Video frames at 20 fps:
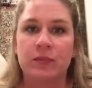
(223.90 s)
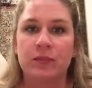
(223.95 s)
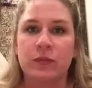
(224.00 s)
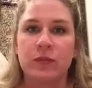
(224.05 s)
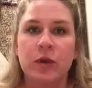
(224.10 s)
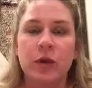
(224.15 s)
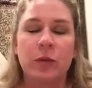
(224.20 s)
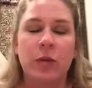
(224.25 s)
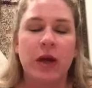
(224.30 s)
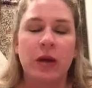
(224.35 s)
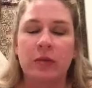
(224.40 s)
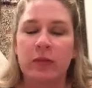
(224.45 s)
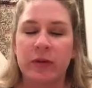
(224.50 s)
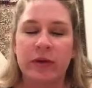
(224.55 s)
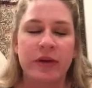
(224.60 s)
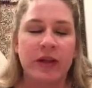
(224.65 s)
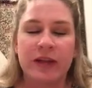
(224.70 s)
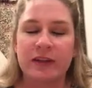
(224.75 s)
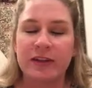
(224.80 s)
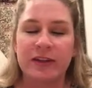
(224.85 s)
You're
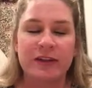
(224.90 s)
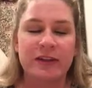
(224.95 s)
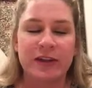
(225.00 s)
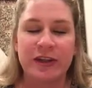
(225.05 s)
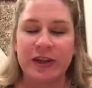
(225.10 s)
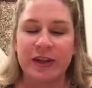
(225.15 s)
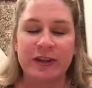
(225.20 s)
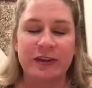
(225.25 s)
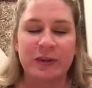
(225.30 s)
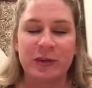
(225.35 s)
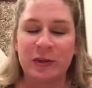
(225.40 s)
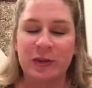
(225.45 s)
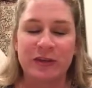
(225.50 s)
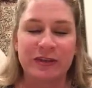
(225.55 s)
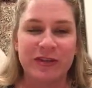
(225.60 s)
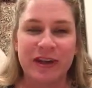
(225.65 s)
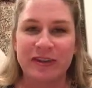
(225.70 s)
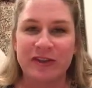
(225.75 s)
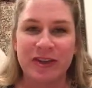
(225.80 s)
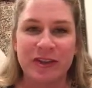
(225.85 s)
probably not teaching kids
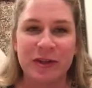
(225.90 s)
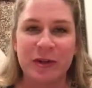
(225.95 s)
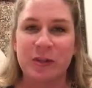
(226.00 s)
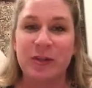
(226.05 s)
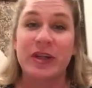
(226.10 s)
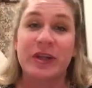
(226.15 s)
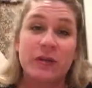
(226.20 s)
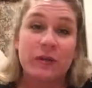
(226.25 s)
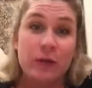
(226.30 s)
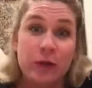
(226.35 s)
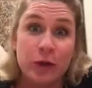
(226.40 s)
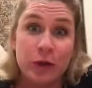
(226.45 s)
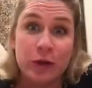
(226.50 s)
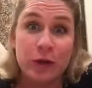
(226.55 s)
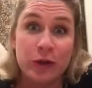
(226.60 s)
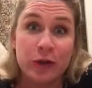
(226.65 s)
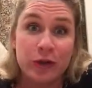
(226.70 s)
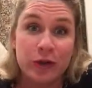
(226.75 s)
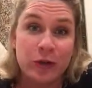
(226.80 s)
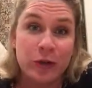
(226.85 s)
25 and under, but if
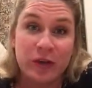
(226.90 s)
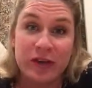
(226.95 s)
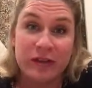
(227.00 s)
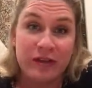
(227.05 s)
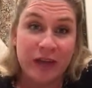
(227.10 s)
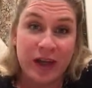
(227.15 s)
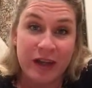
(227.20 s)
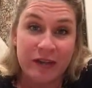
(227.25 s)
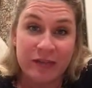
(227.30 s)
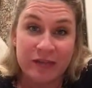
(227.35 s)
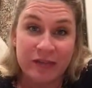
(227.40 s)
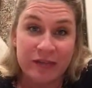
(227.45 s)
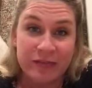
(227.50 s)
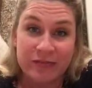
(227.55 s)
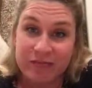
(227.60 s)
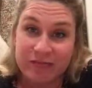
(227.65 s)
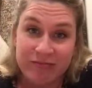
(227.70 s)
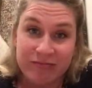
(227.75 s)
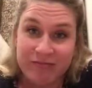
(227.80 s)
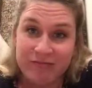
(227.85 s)
you're 25
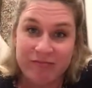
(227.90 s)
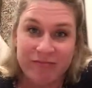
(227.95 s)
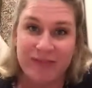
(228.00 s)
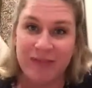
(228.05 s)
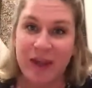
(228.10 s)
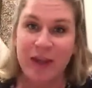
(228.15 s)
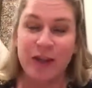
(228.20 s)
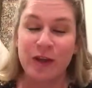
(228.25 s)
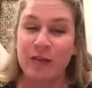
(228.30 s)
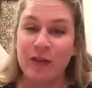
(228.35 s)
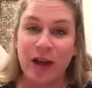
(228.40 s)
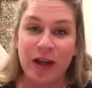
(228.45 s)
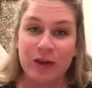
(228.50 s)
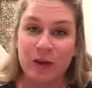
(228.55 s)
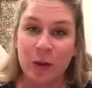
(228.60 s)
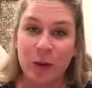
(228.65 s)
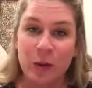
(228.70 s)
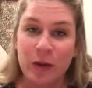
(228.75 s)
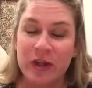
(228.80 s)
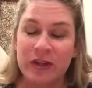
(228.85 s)
and you've got
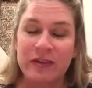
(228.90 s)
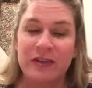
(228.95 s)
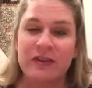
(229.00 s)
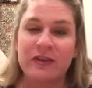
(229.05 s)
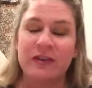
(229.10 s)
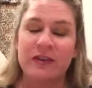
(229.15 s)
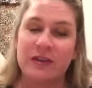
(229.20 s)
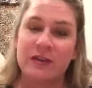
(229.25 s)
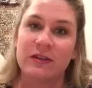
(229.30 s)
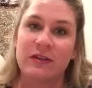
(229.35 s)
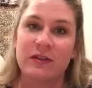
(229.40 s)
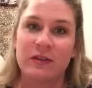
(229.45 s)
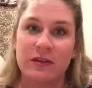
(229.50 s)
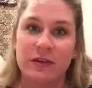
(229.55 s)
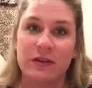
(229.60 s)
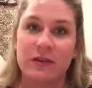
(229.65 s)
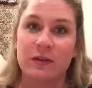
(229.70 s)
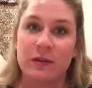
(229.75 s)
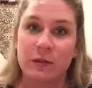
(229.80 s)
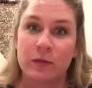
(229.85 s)
little ones, this
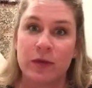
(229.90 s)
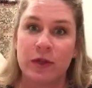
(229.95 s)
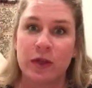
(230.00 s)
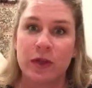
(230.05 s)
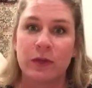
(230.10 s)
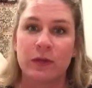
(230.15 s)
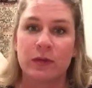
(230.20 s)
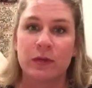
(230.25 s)
is for you.